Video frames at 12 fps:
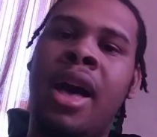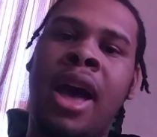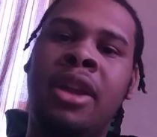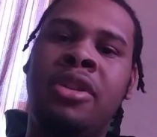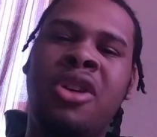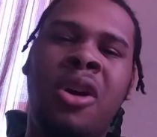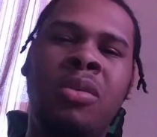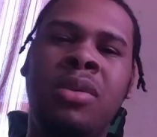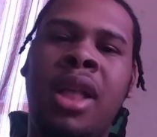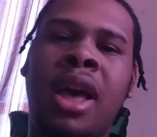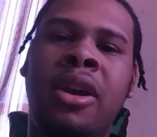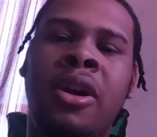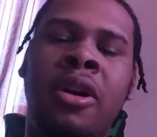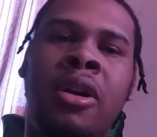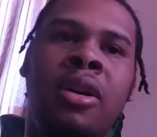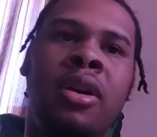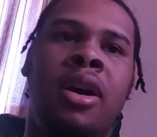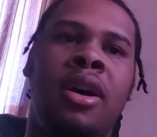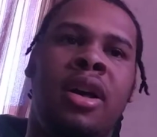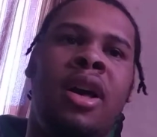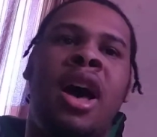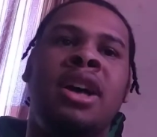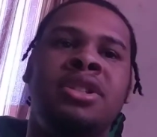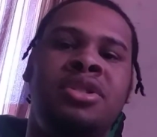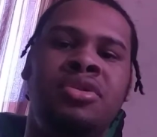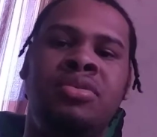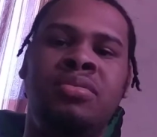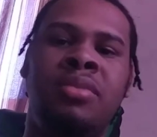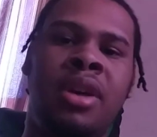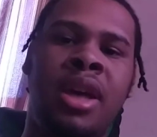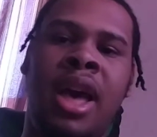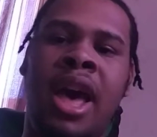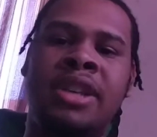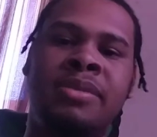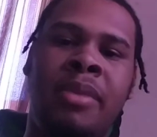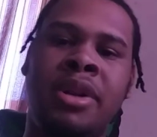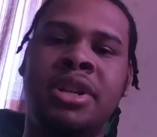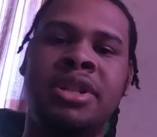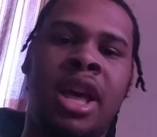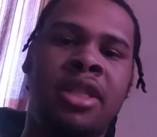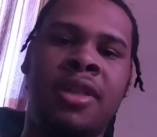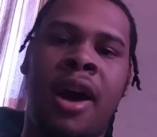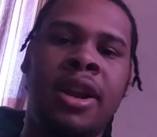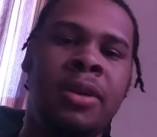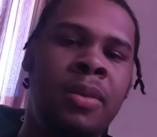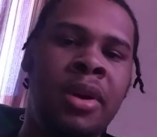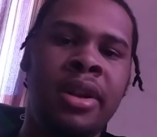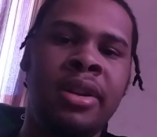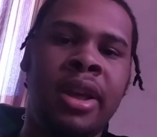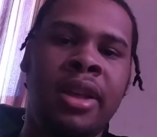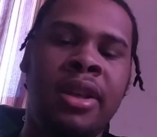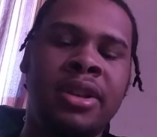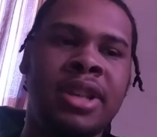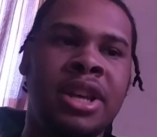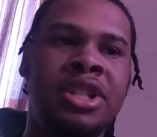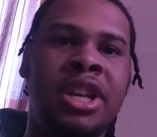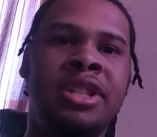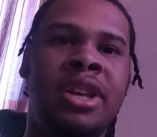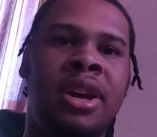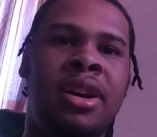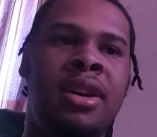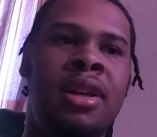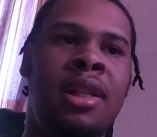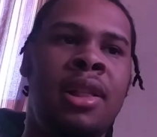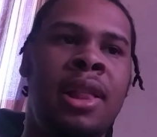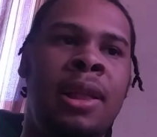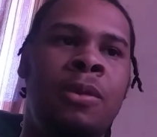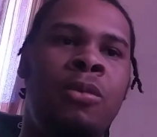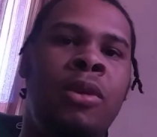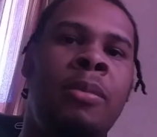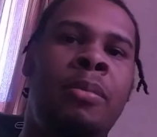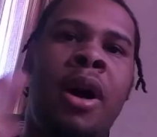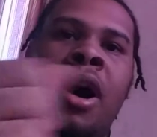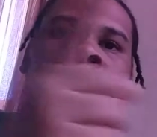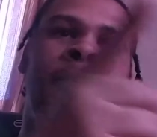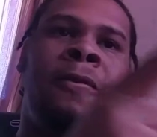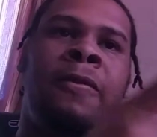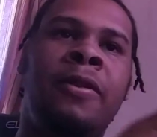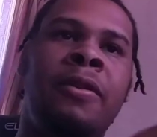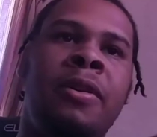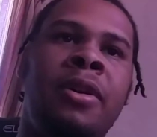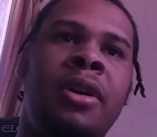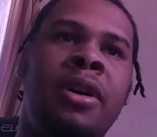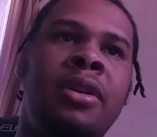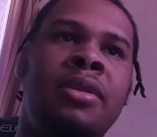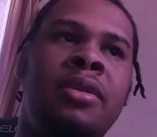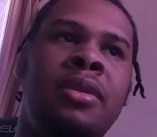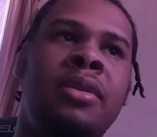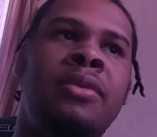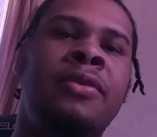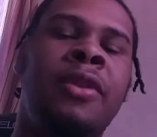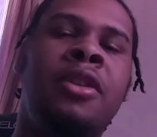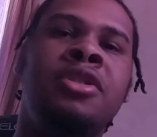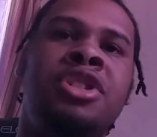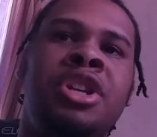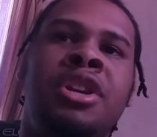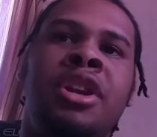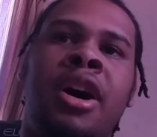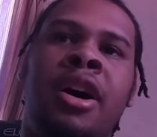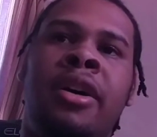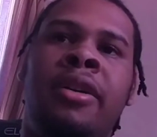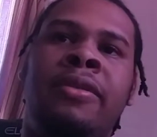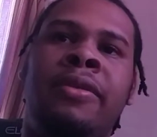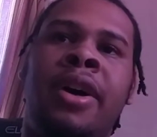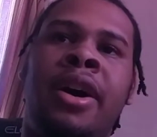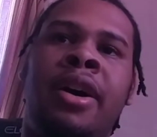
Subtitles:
I don't like her costume as much as I thought it would. It looks like she's a rip-off version of